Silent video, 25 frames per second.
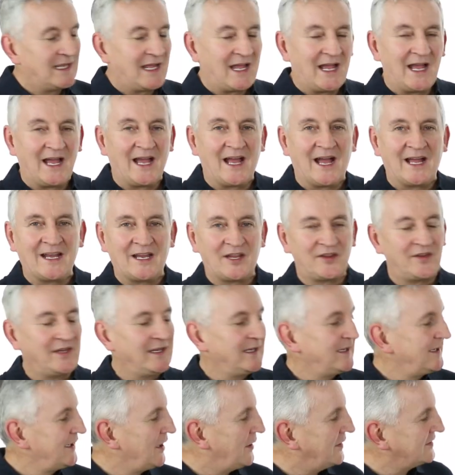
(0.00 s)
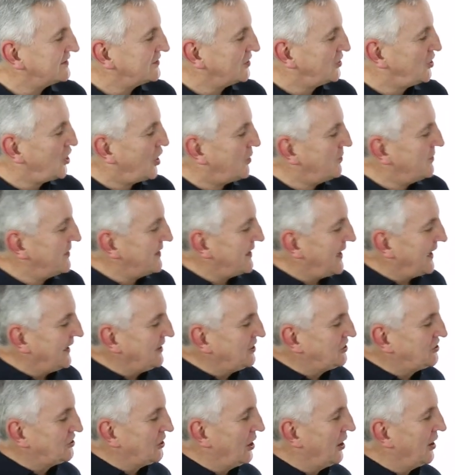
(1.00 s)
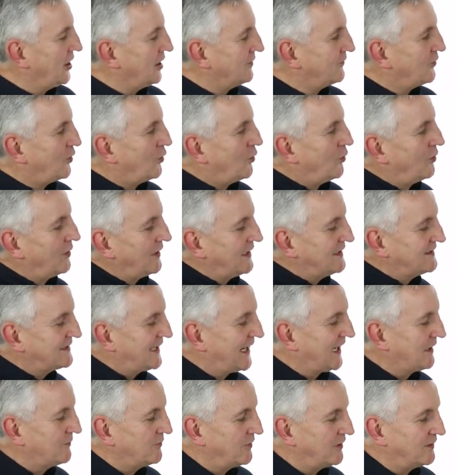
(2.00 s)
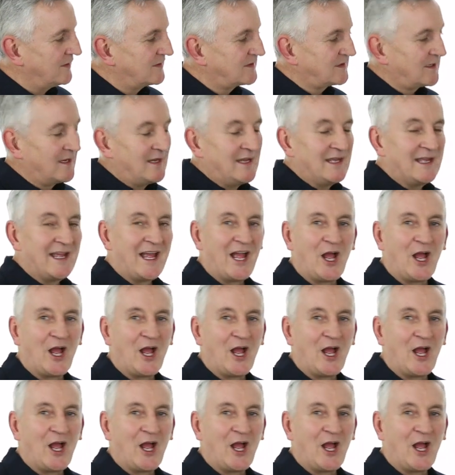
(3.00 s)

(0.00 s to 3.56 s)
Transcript: And I think it's a combination of all these elements